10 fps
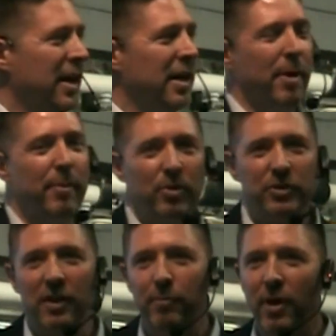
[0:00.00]
and my
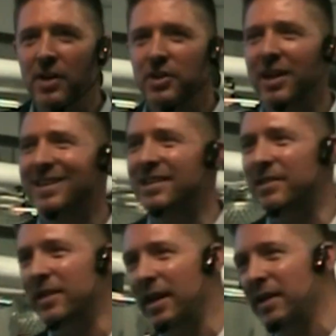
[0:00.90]
MuleSoft project
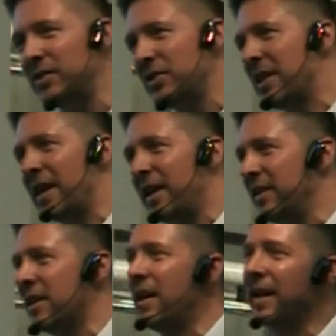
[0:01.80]
is just not getting
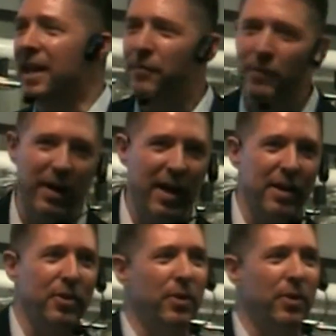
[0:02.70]
done. I can't figure out how to do